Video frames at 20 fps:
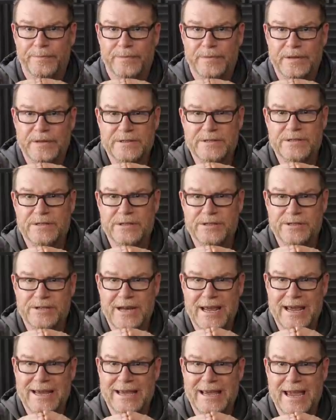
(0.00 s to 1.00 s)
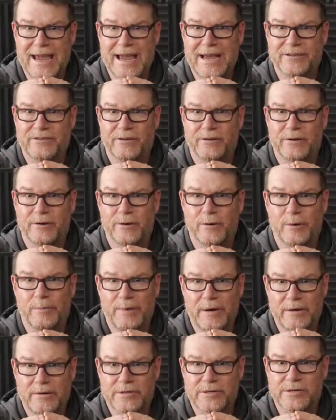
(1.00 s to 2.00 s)
This is the jackass who
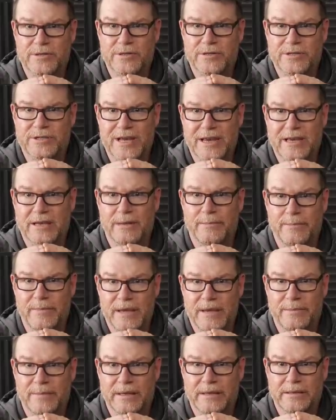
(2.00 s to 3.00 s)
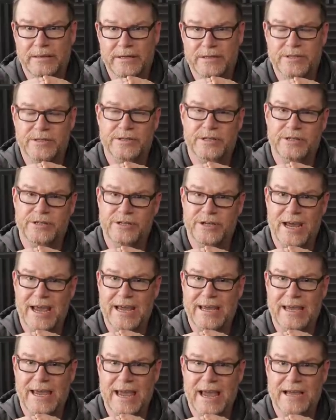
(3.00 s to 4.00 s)
opposes the Second Amendment. This is a
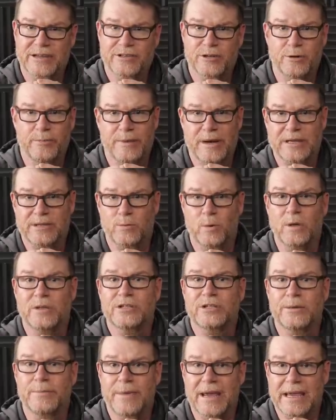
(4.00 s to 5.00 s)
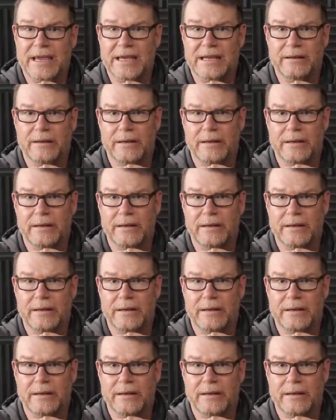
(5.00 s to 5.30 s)
jackass who wants to make it